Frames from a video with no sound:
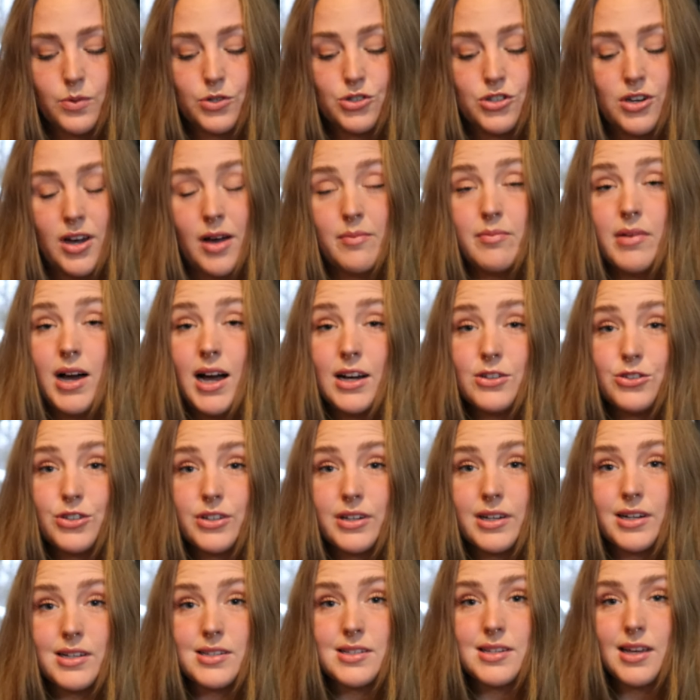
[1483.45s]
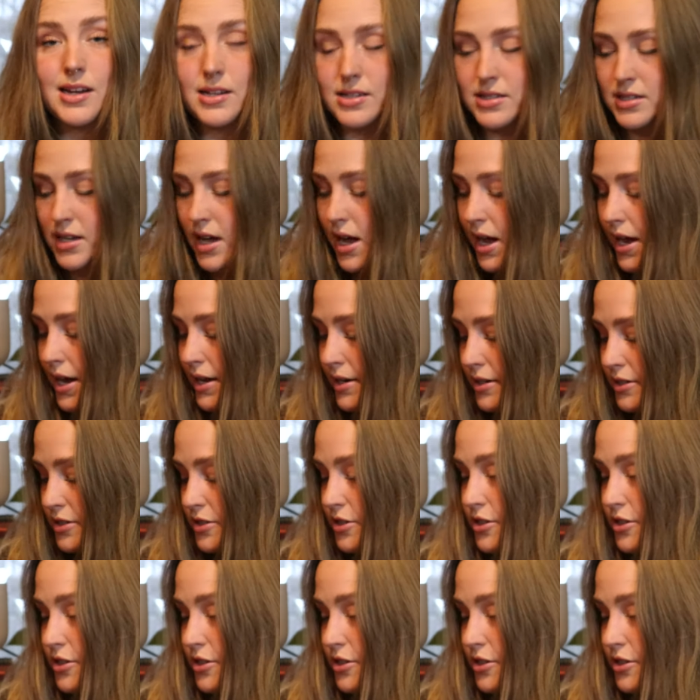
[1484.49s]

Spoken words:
which I'm actually going to set aside